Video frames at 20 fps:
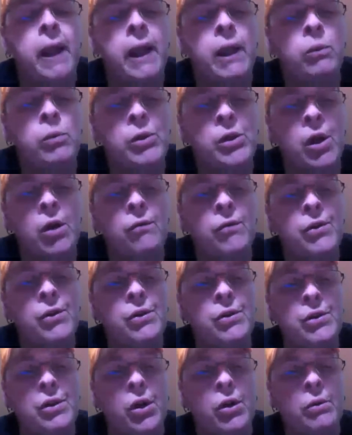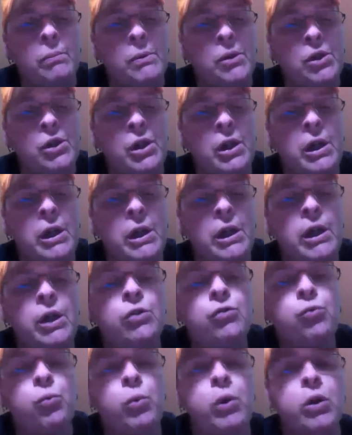He was over at the soda machine in
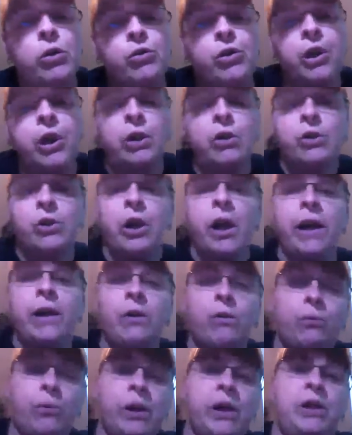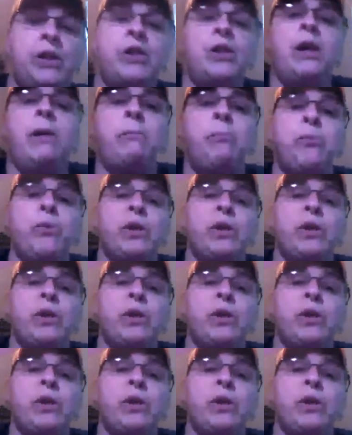his wheelchair trying to reach up